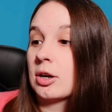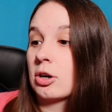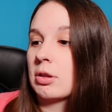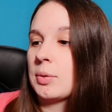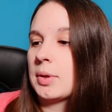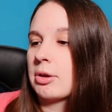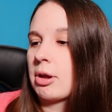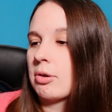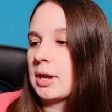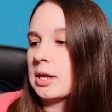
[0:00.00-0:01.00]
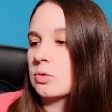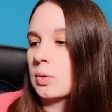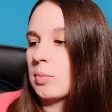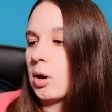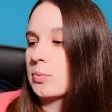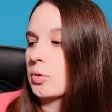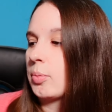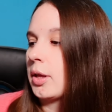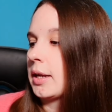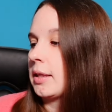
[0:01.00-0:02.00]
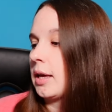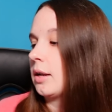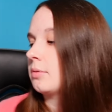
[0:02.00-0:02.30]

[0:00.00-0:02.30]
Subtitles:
early Willow Go days when moms were plugging that.